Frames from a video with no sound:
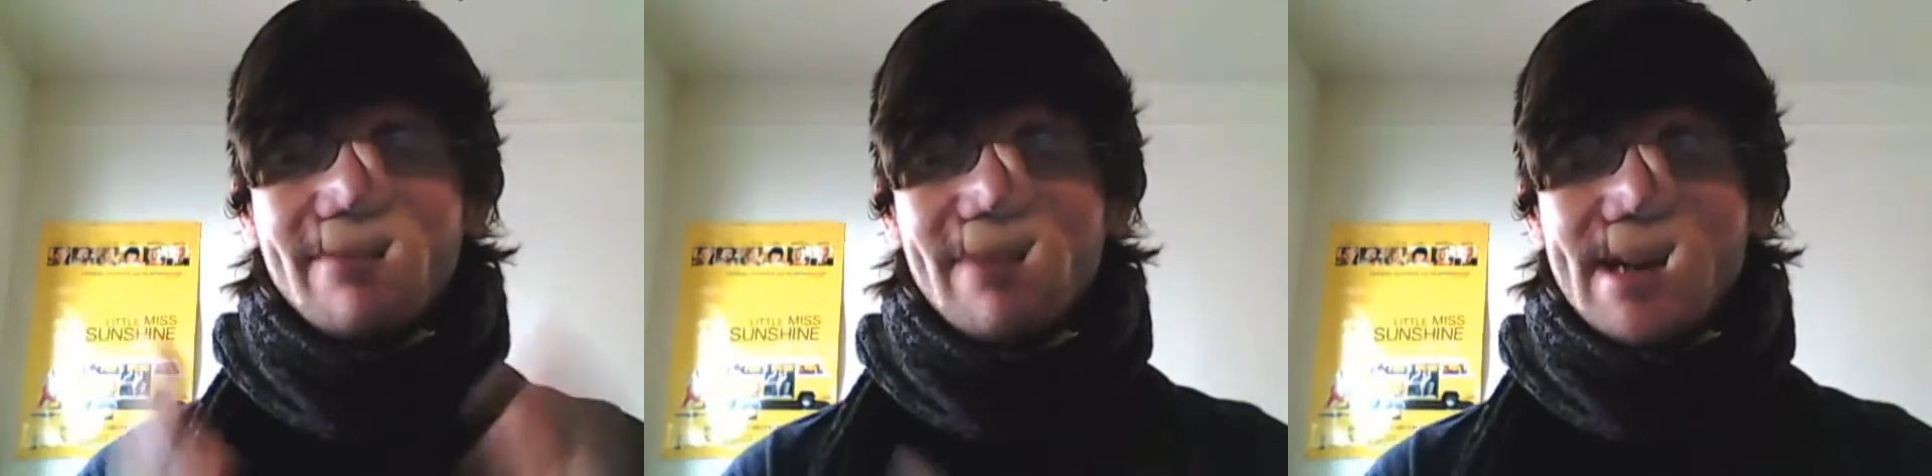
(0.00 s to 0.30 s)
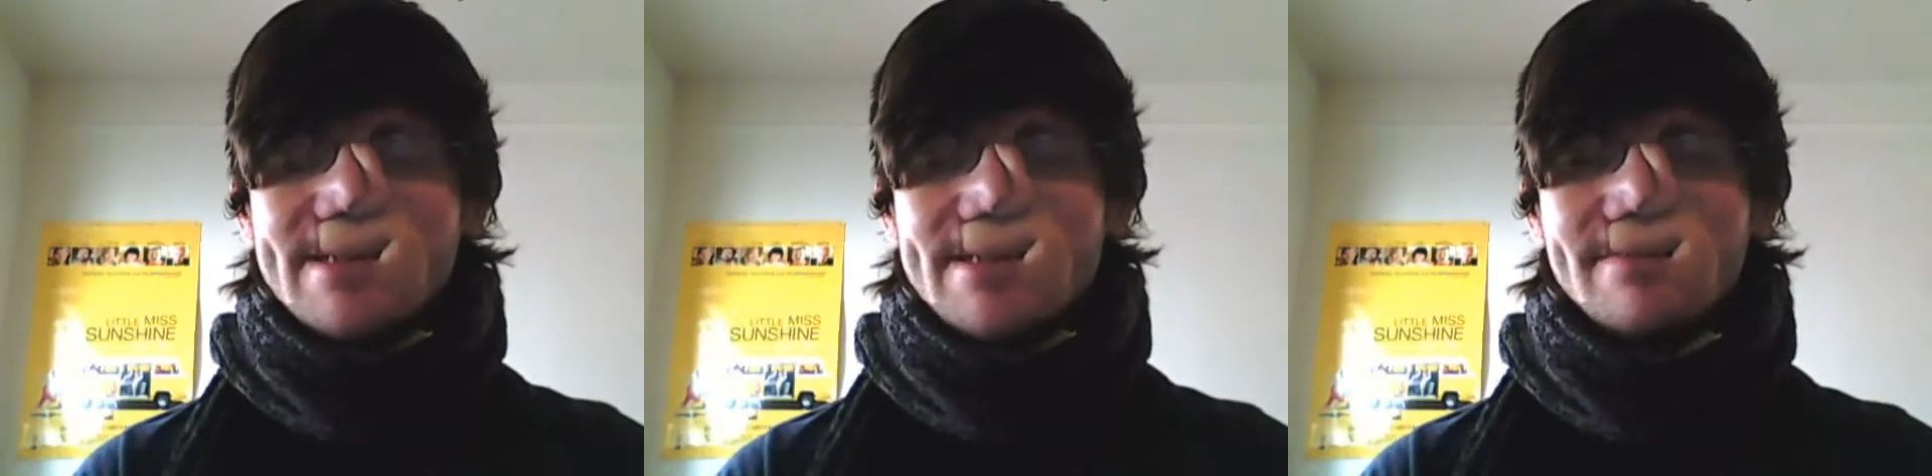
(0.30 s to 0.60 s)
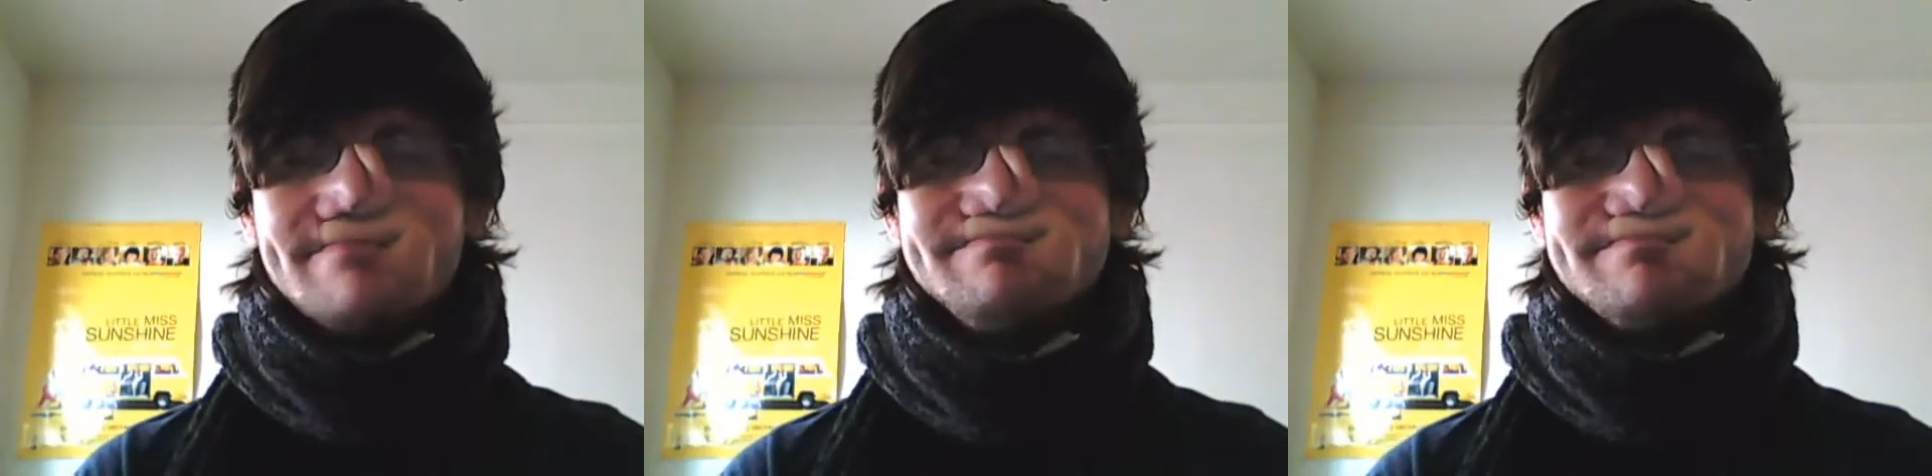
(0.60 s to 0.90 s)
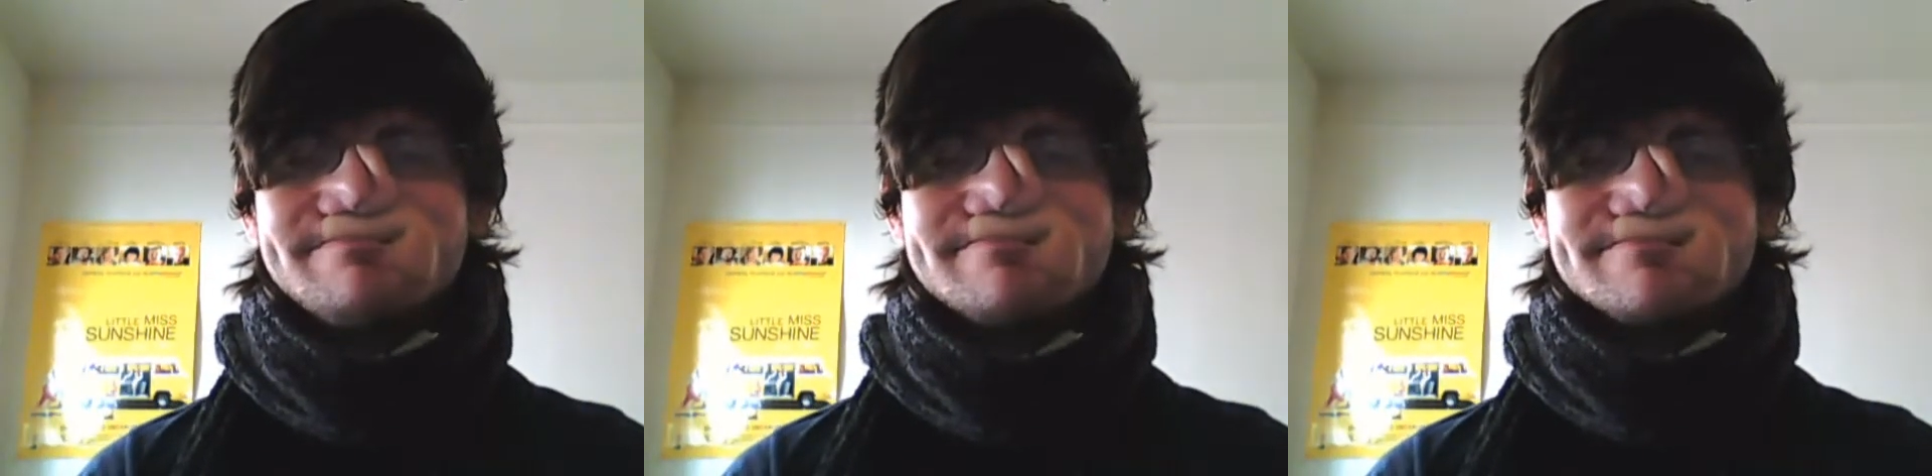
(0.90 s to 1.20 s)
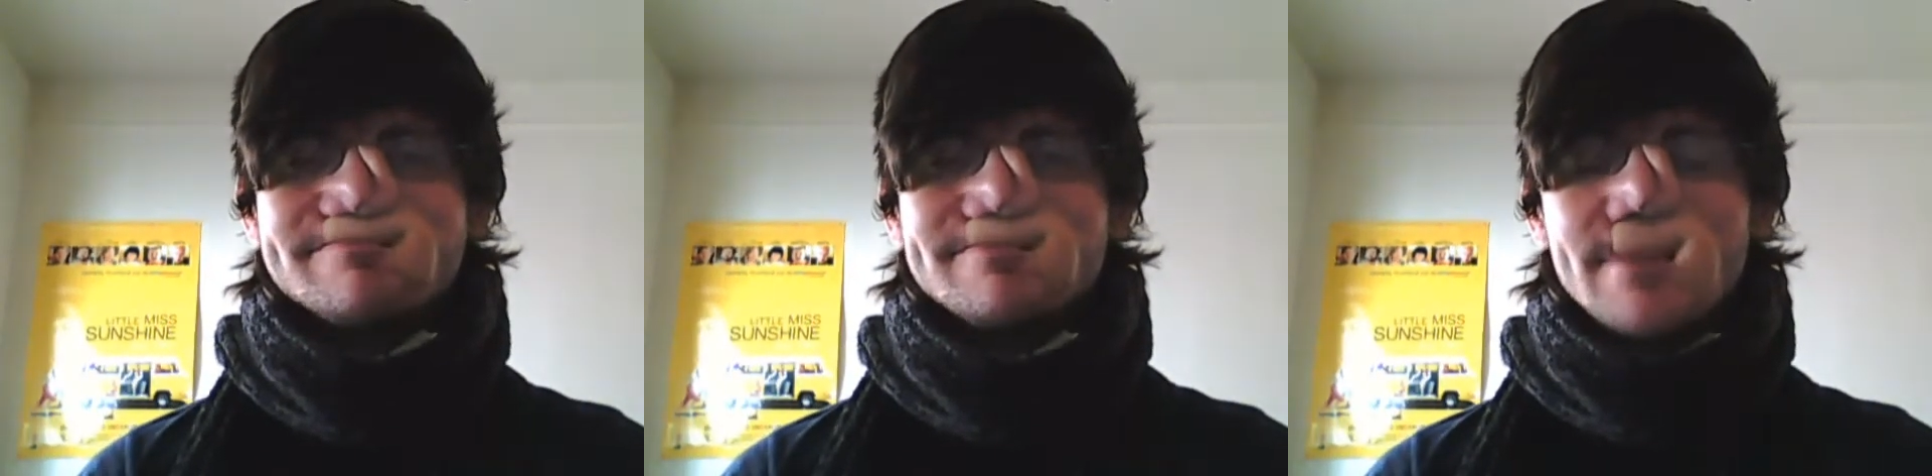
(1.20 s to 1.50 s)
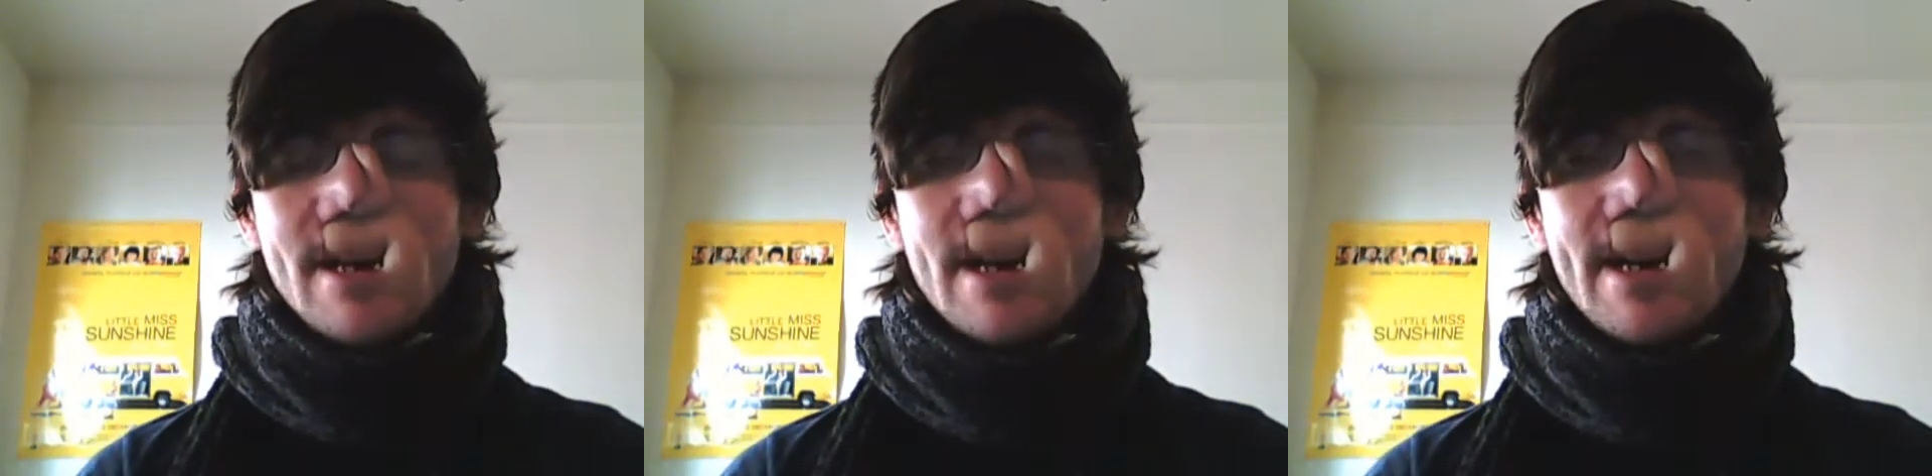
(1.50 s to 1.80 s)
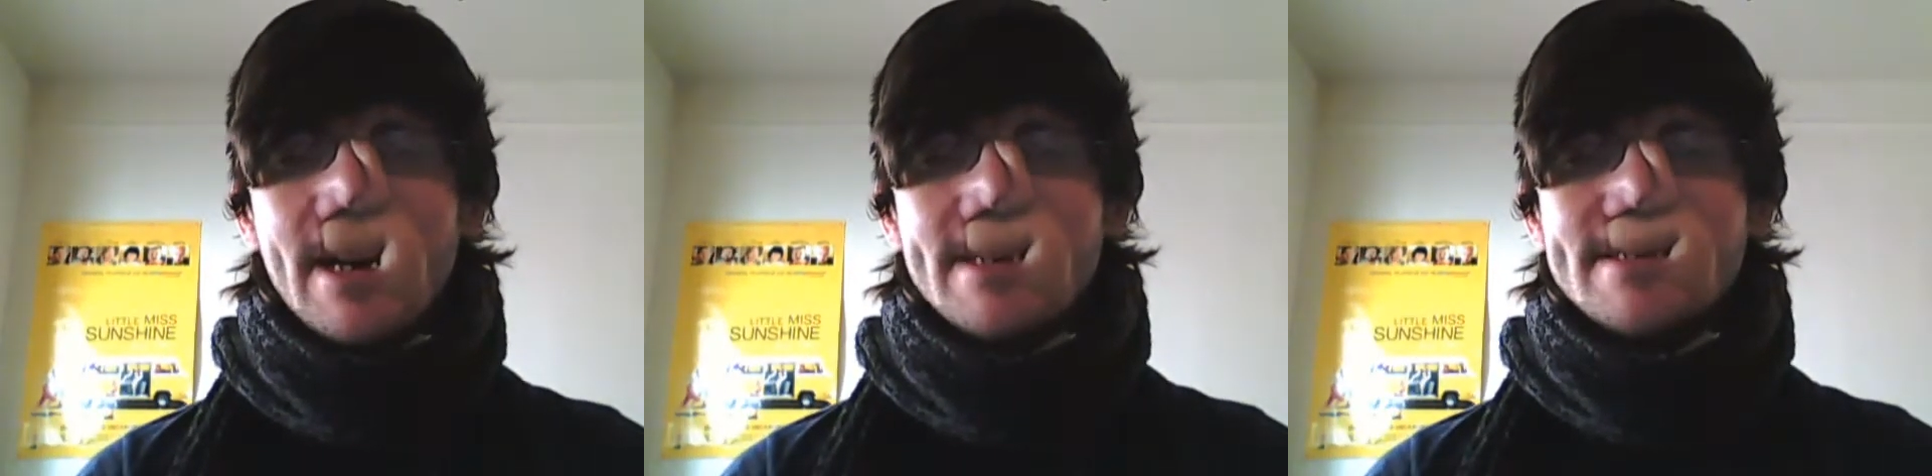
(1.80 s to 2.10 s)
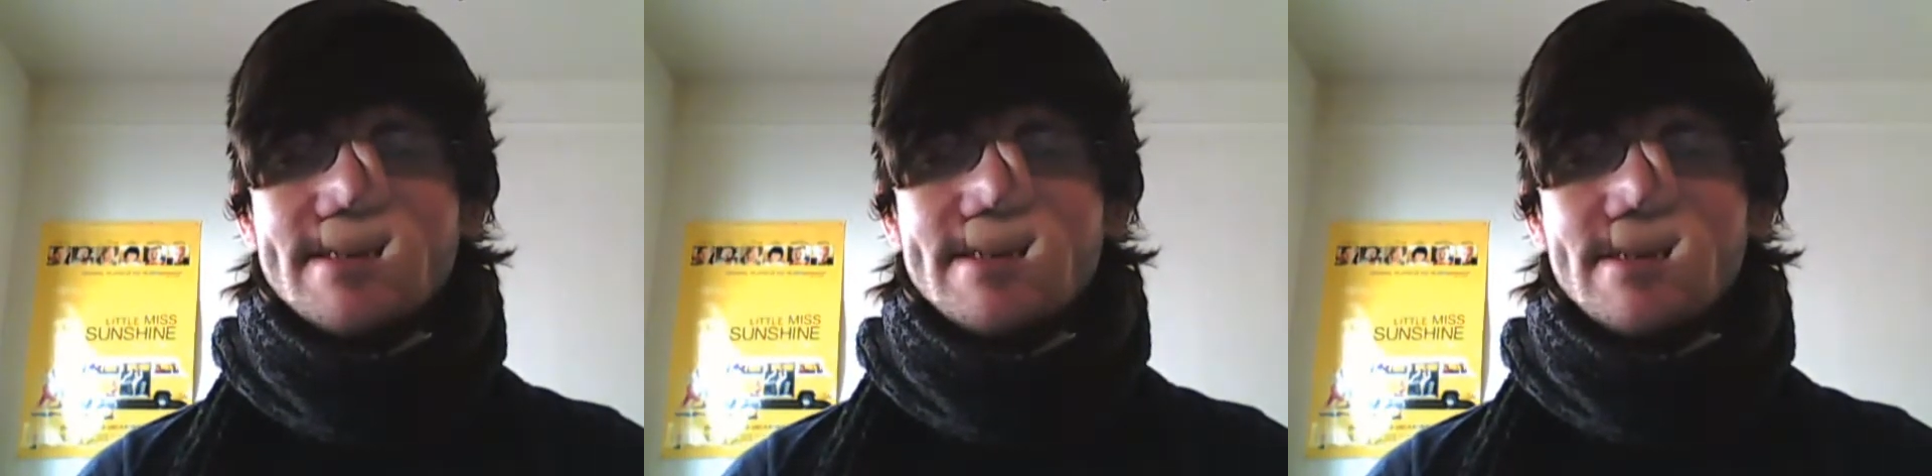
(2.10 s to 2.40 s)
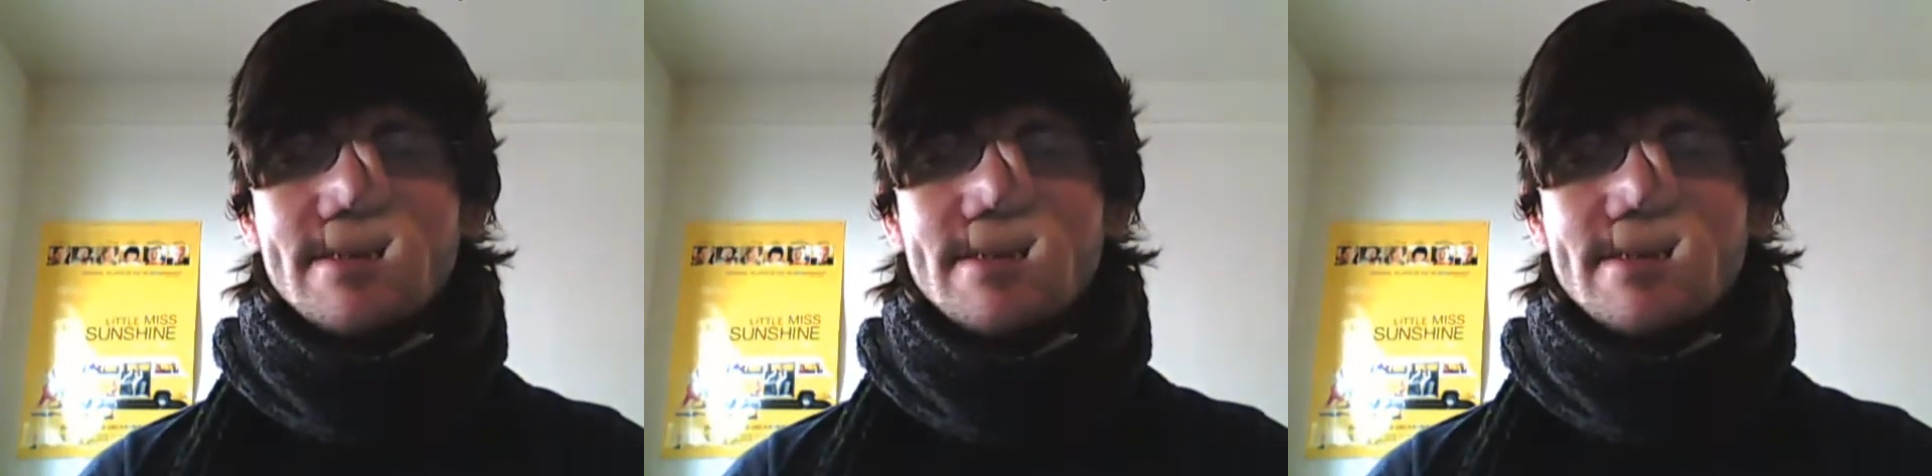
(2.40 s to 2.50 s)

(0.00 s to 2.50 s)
face. It's